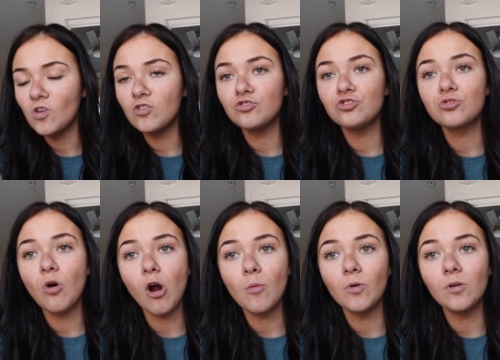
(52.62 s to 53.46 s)
This is
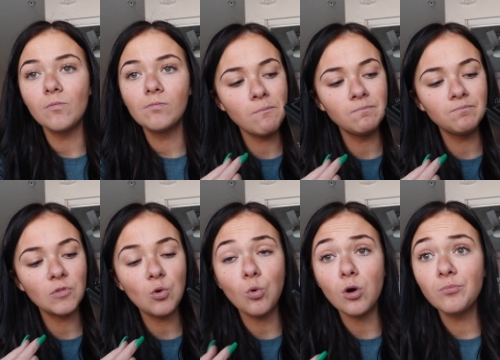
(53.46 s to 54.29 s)
caramel.
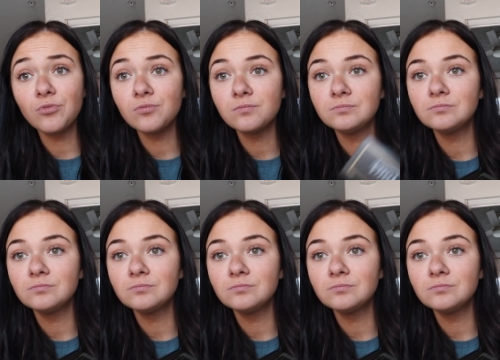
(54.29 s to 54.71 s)
Whoops.